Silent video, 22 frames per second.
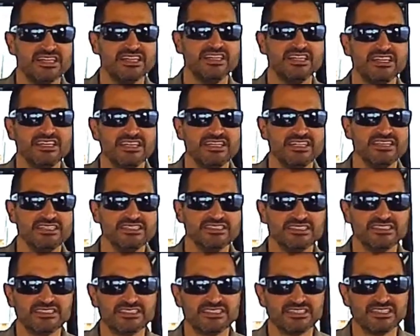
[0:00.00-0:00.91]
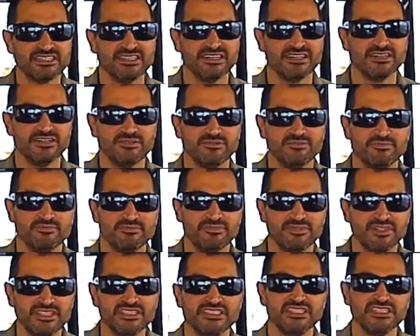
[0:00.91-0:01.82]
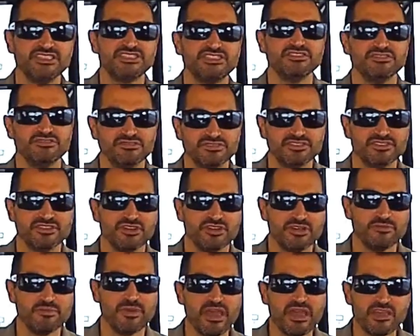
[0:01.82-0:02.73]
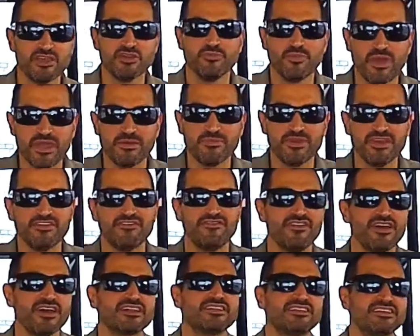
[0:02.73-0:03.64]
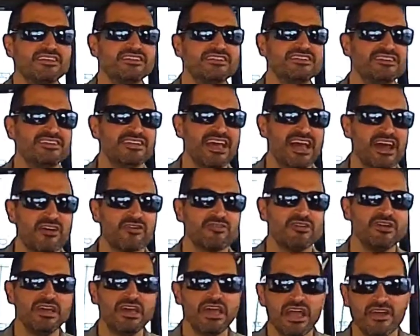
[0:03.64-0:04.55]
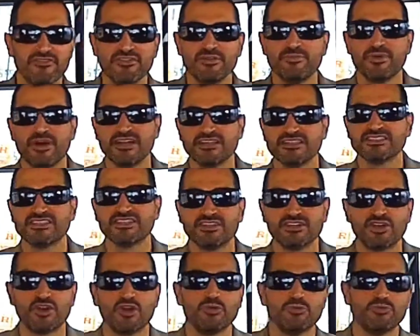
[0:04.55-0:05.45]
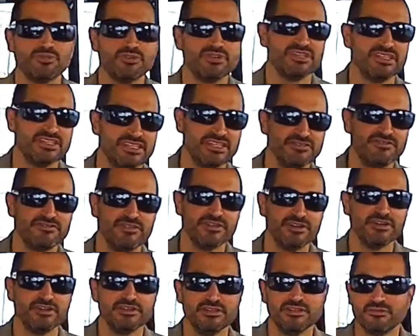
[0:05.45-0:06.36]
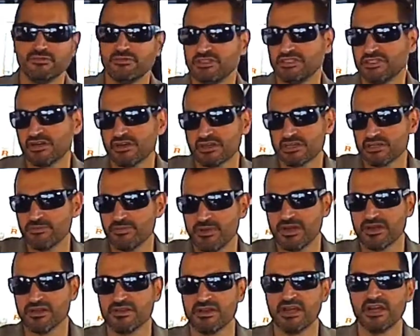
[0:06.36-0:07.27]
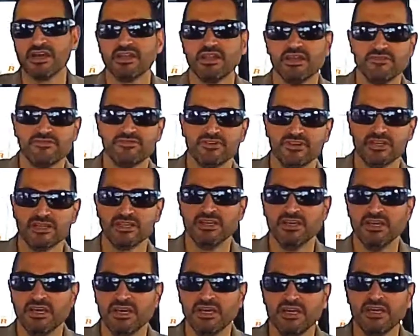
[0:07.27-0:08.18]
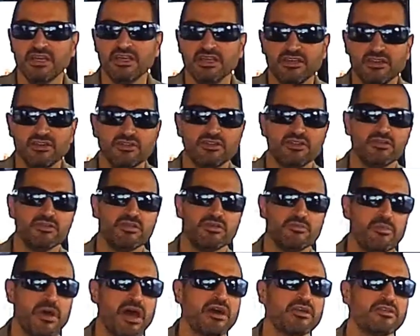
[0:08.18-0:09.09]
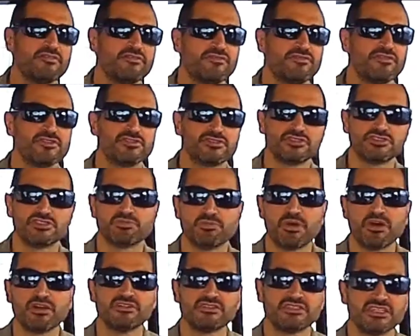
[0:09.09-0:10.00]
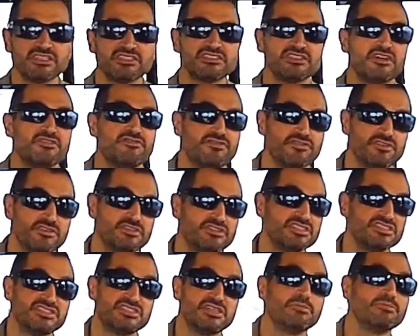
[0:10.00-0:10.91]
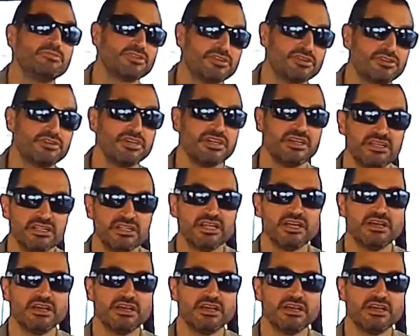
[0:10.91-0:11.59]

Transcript: these um, these issues. You know, you may right. you may be affected, and how everybody's going to cope with it different. You know, we talk about not every. You know, the, the amount of first responders that suffer, to some degree,